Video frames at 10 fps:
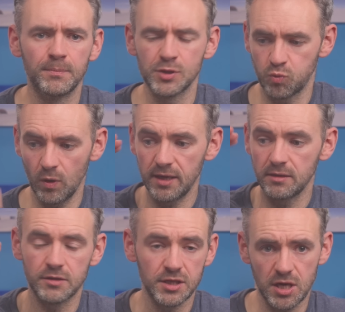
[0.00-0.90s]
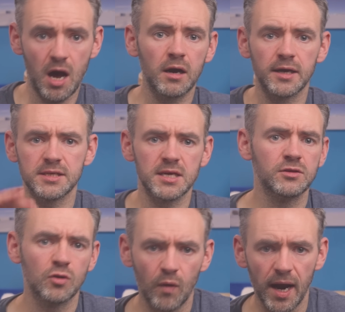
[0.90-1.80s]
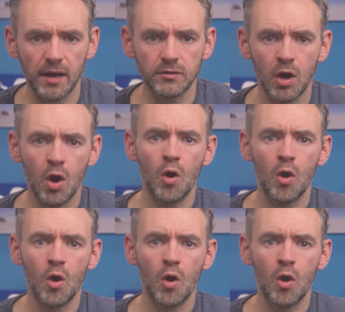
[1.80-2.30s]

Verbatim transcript: between the target and the ground